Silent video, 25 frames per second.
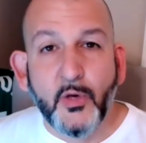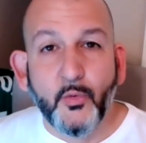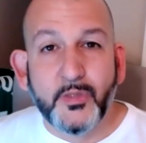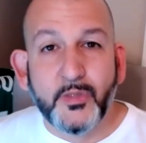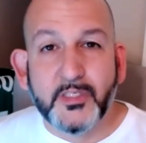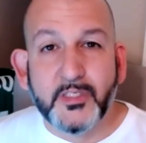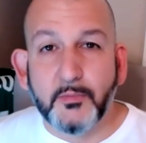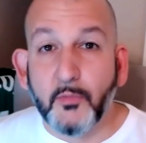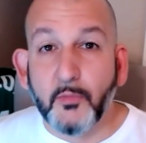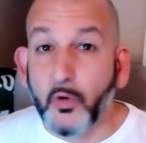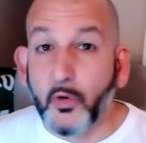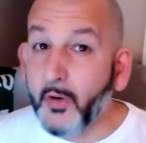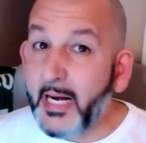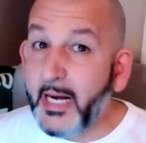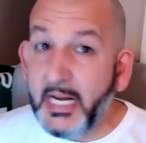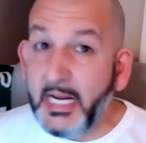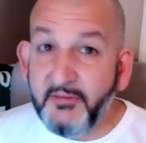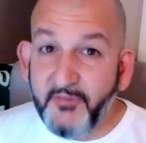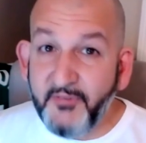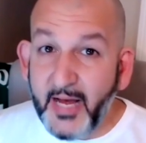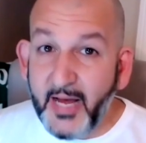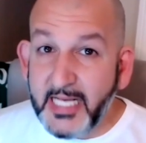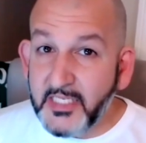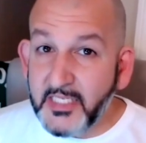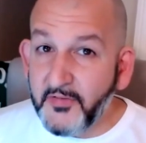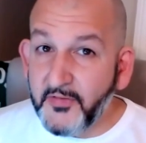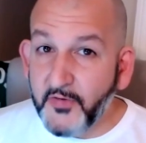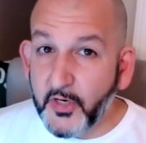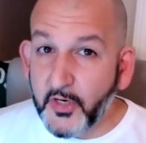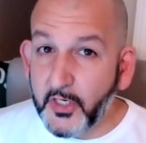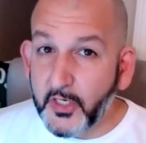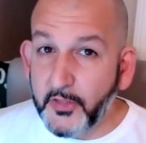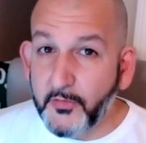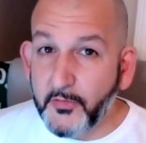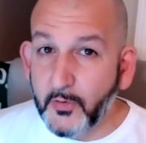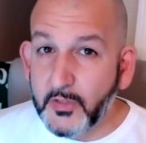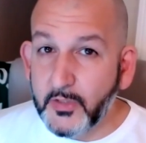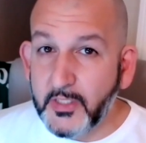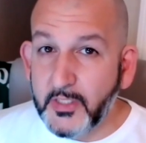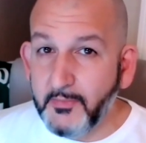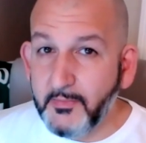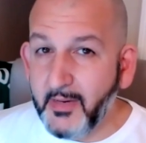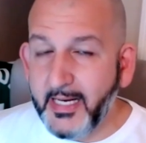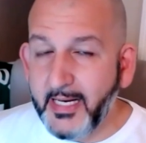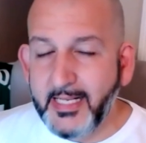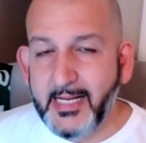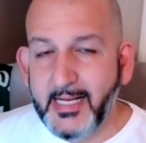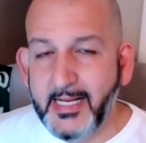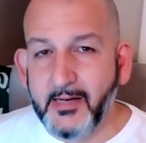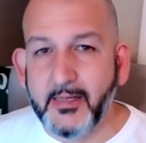with some great advice if you're going to throw some
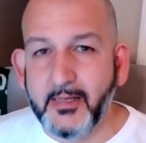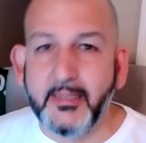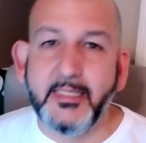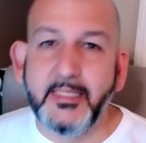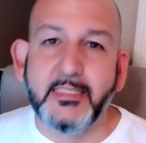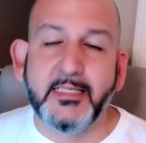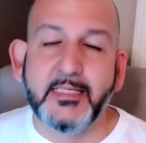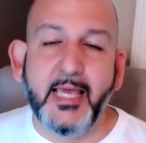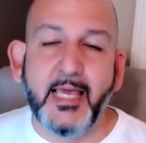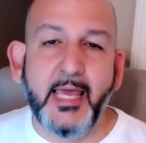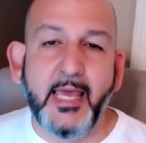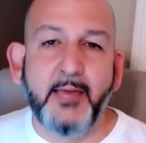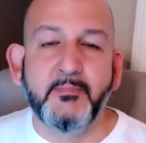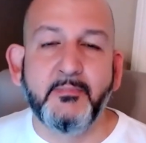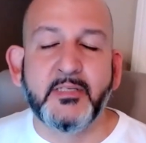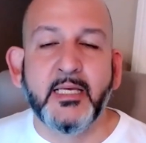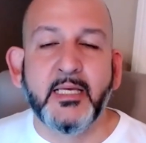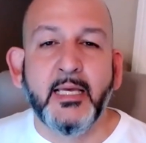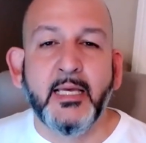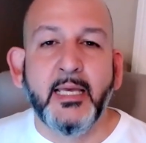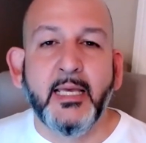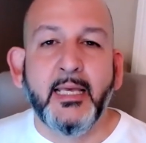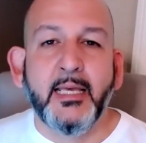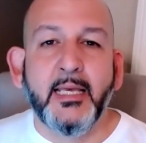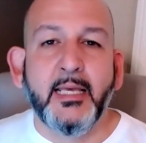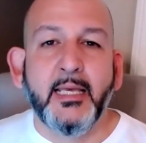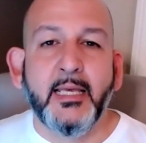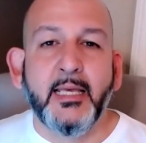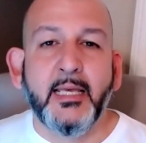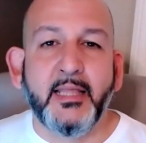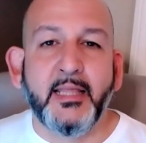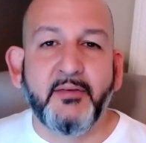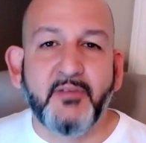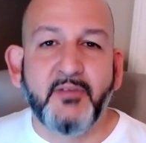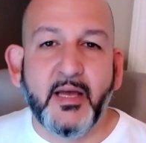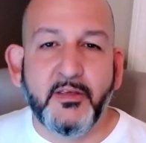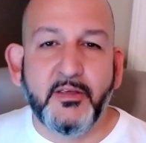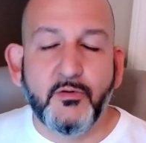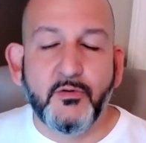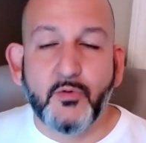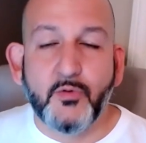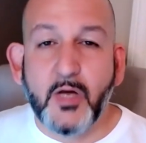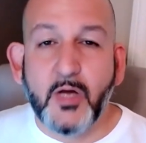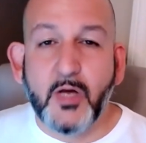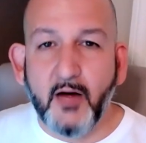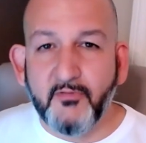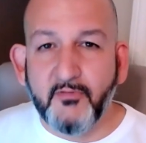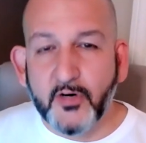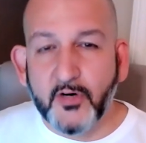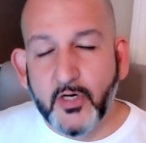money down on these games. They've got you
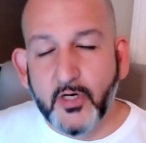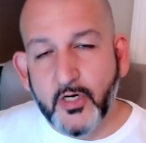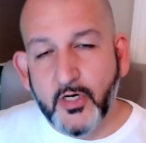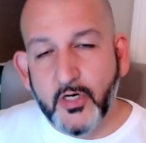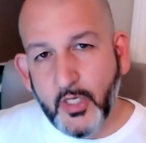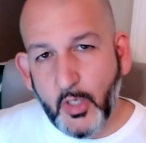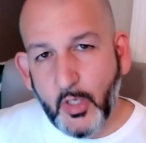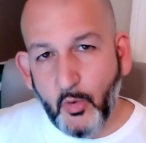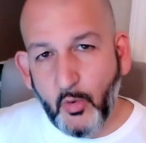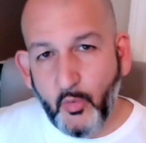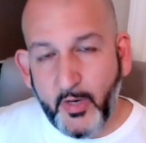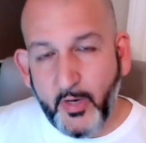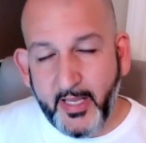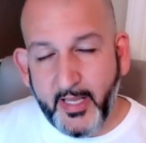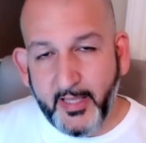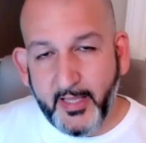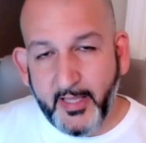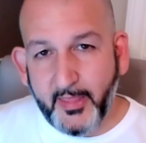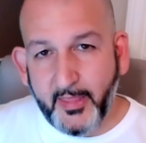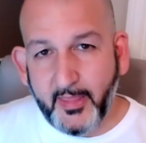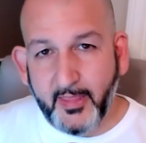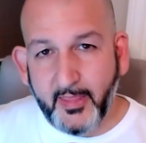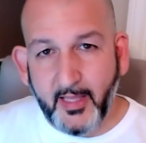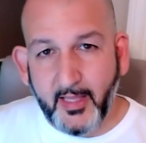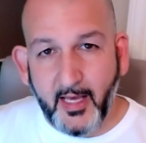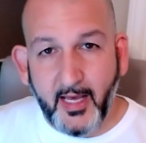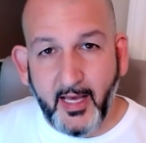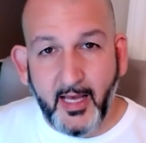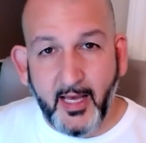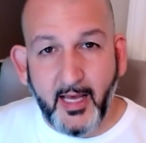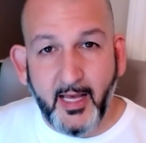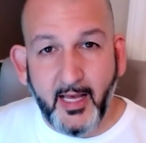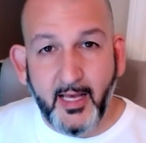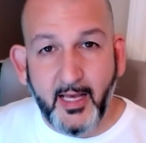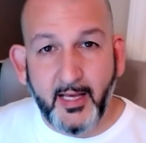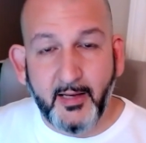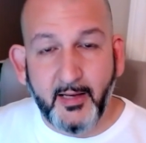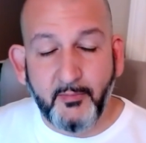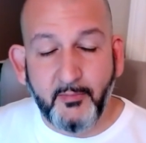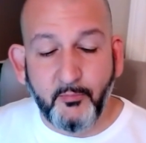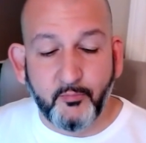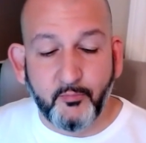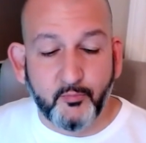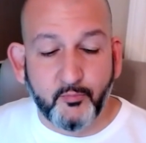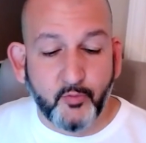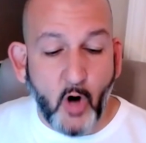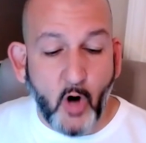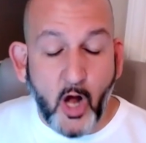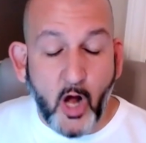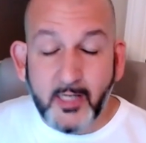covered with
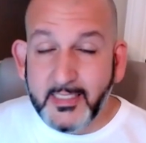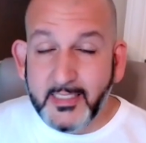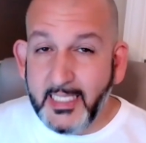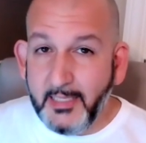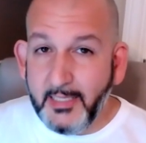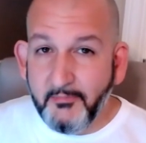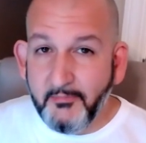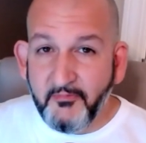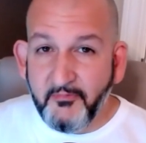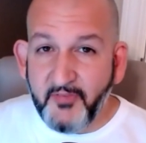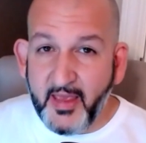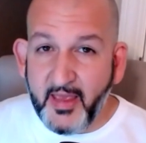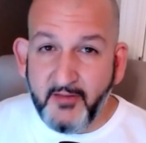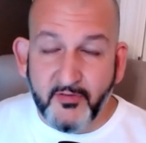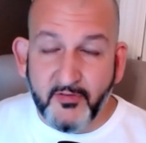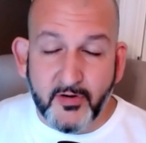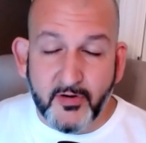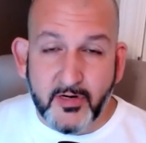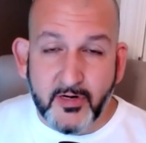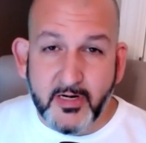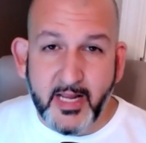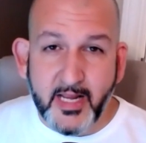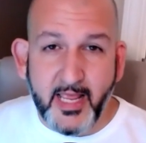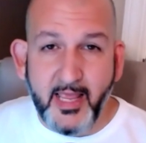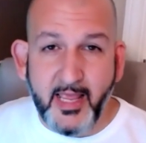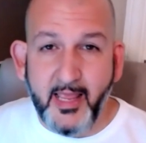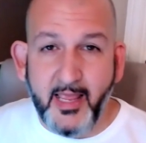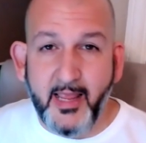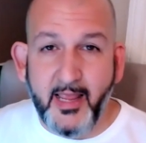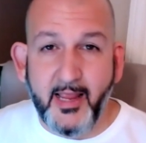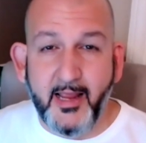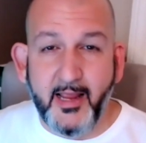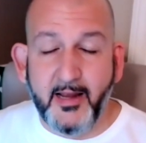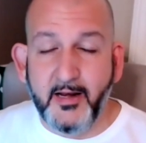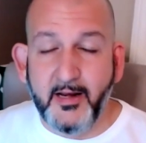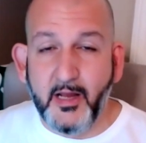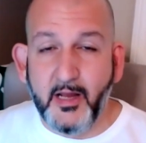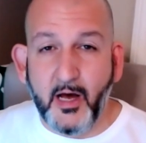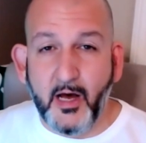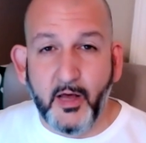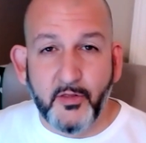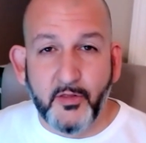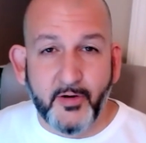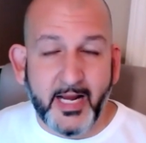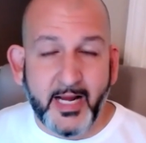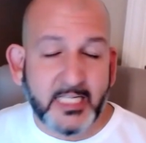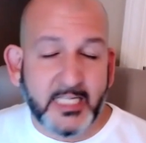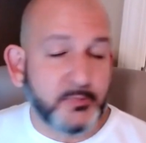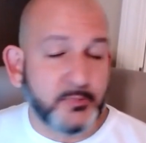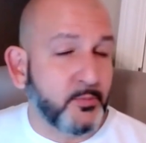wrong team favored and
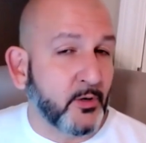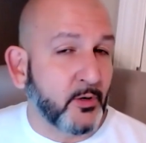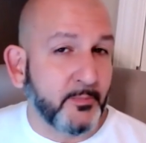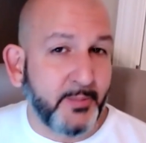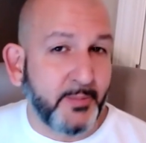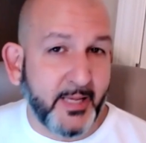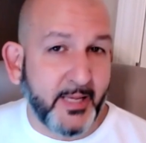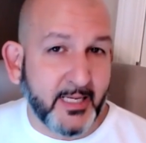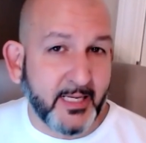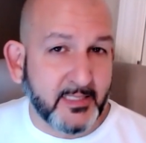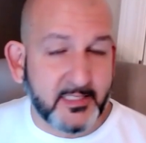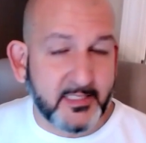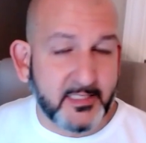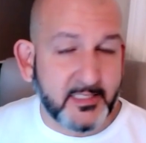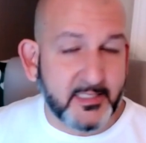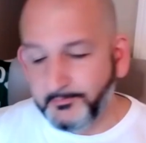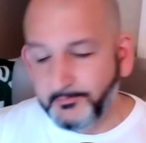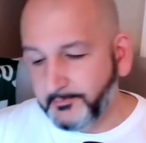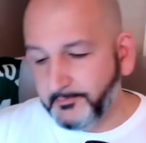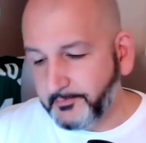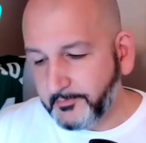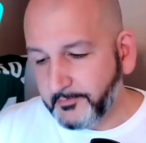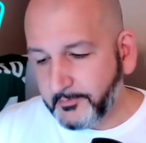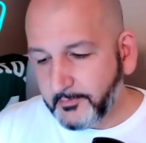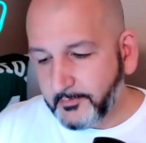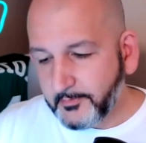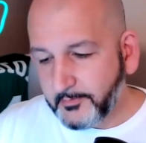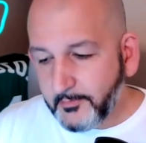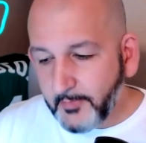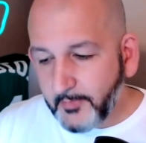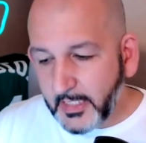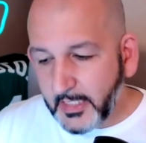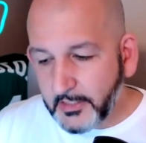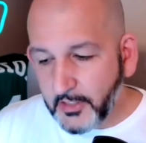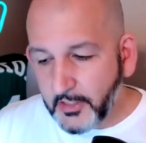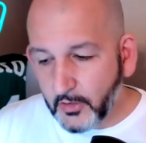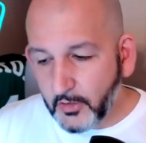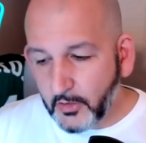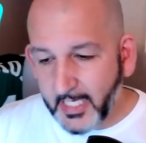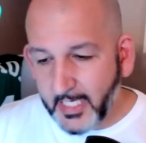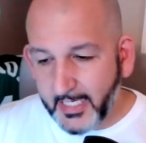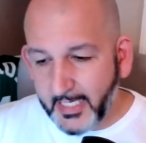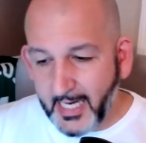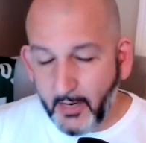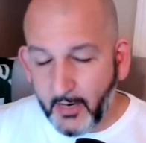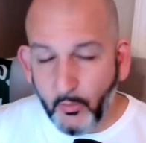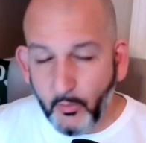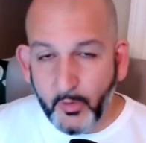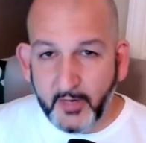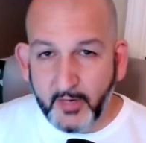other expert picks. So check
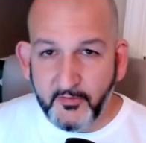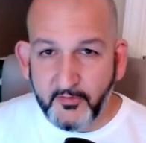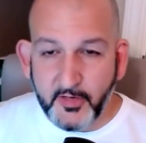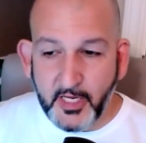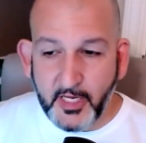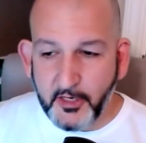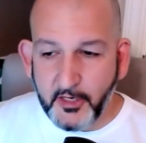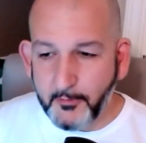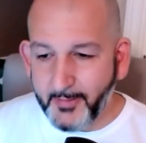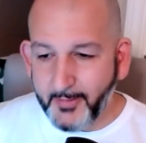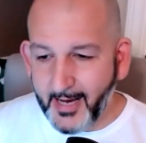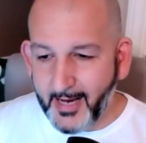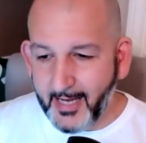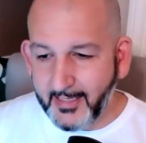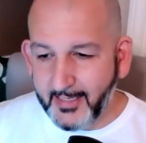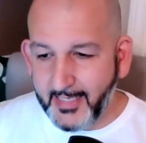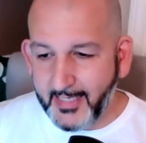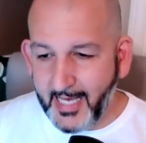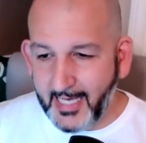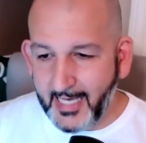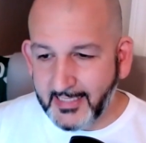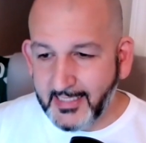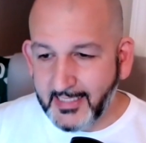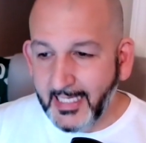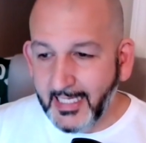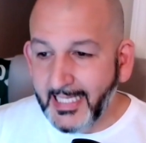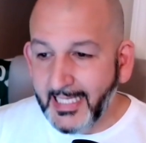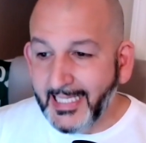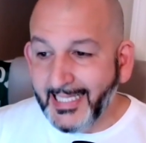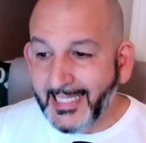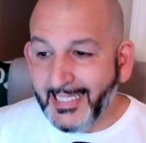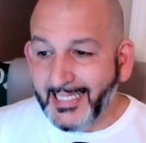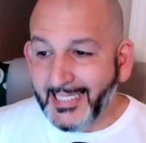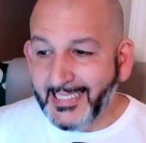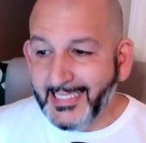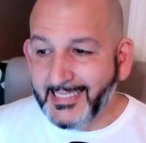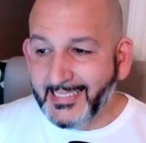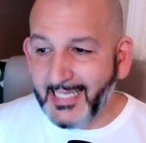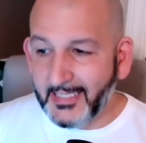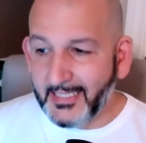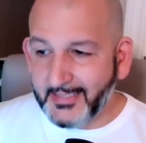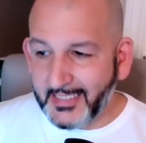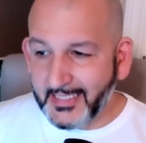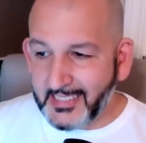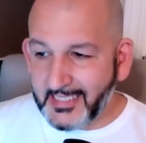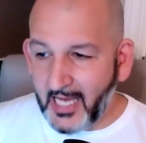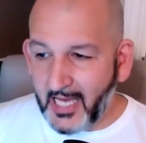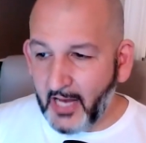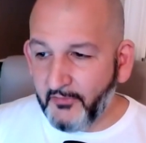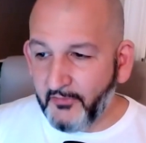it out wherever you get your podcasts.
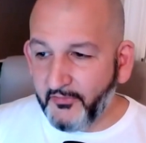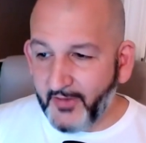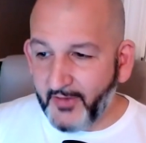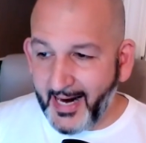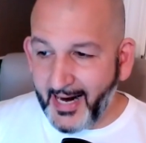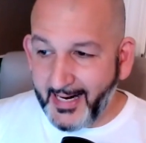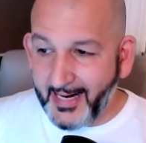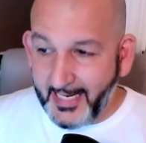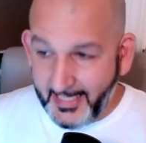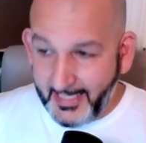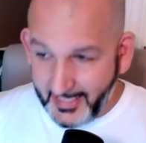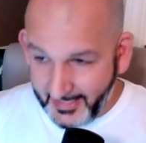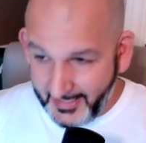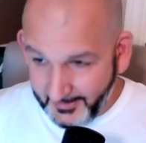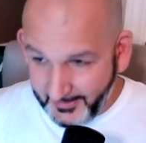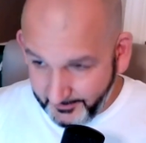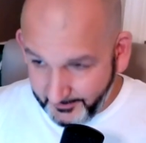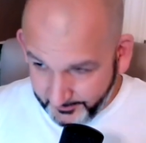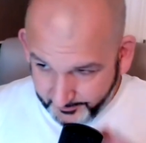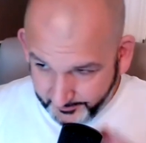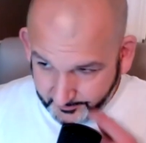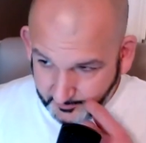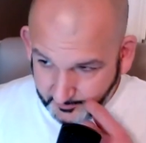Celtics on Friday night